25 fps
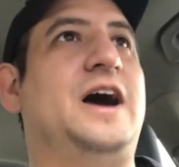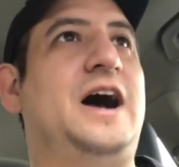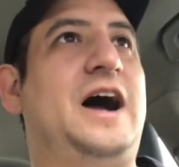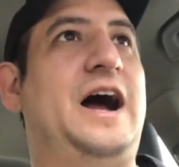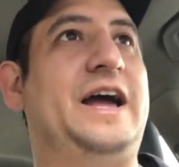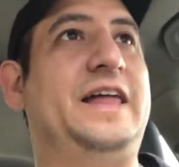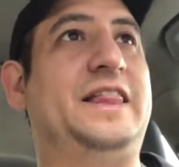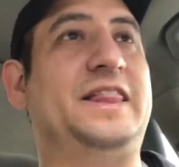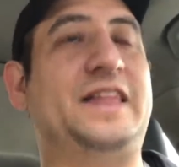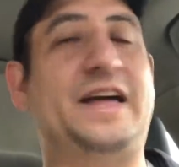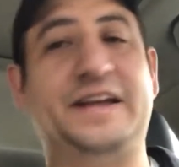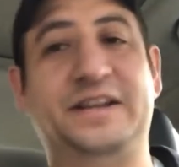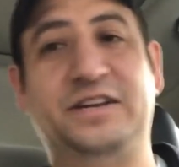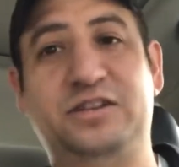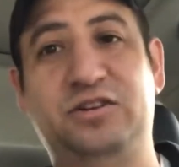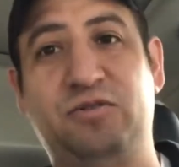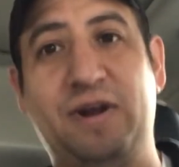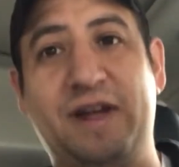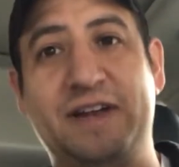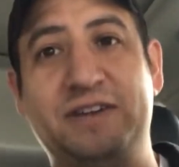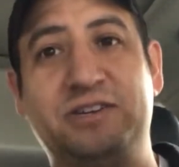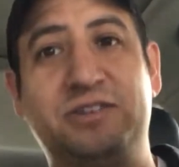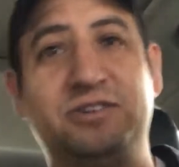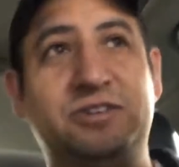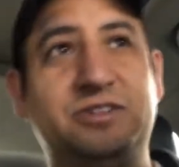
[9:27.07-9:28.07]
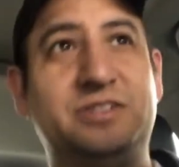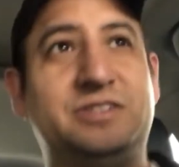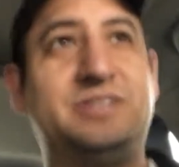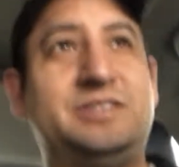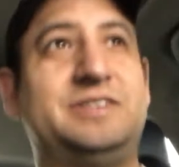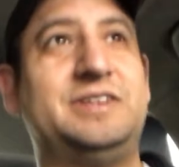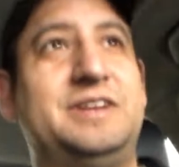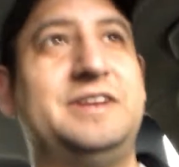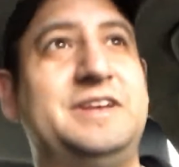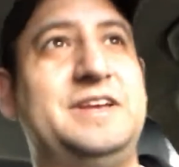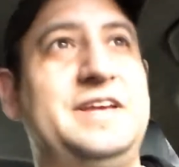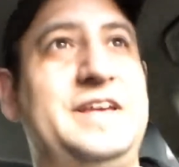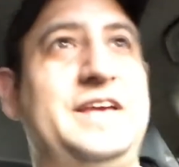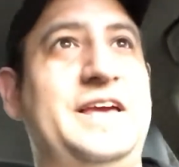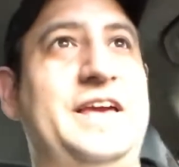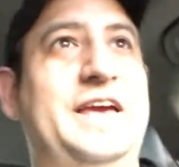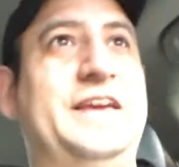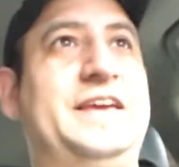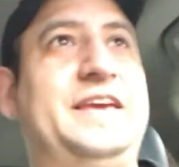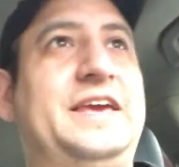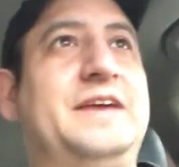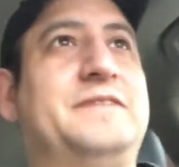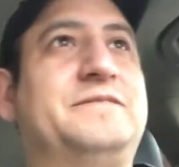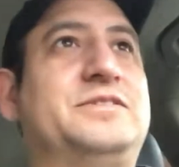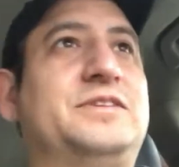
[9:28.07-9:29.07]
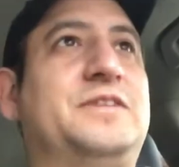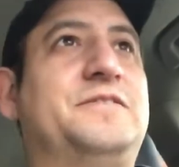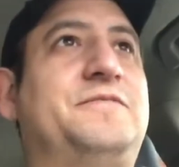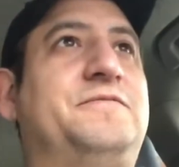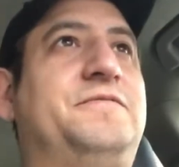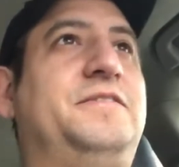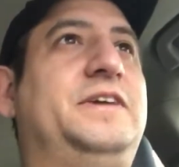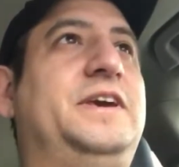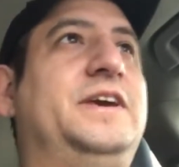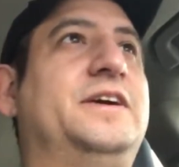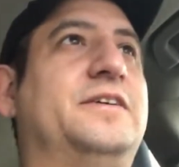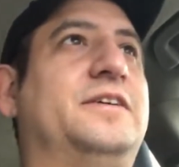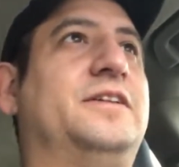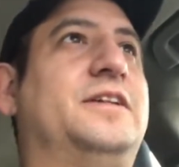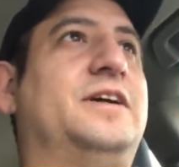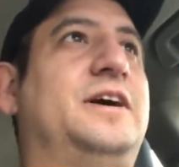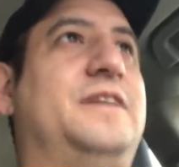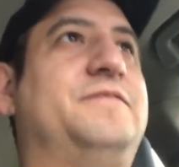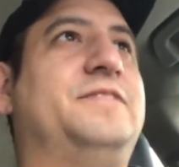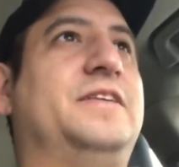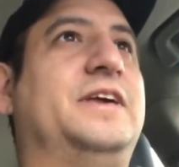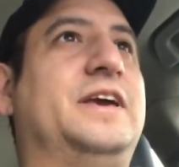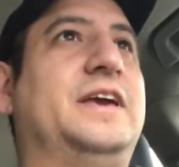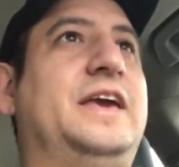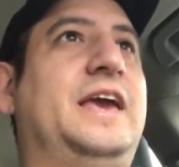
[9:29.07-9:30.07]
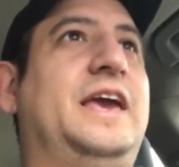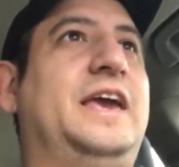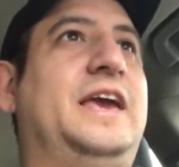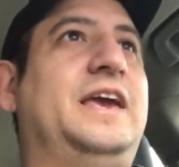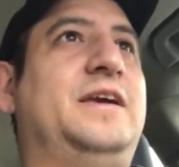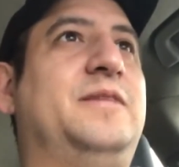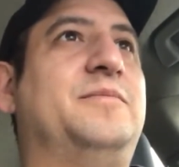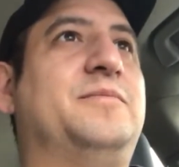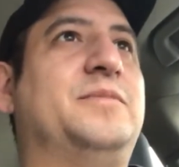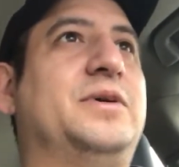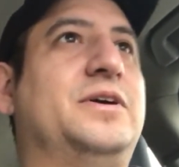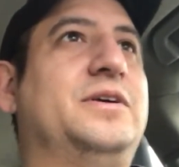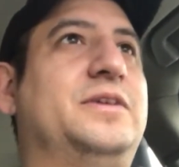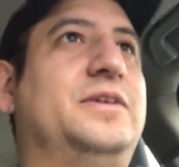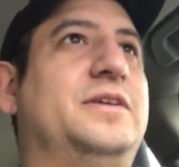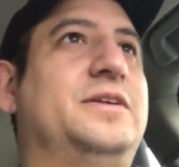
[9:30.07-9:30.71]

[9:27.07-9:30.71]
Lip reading: I like treasures. It gives the feel of the game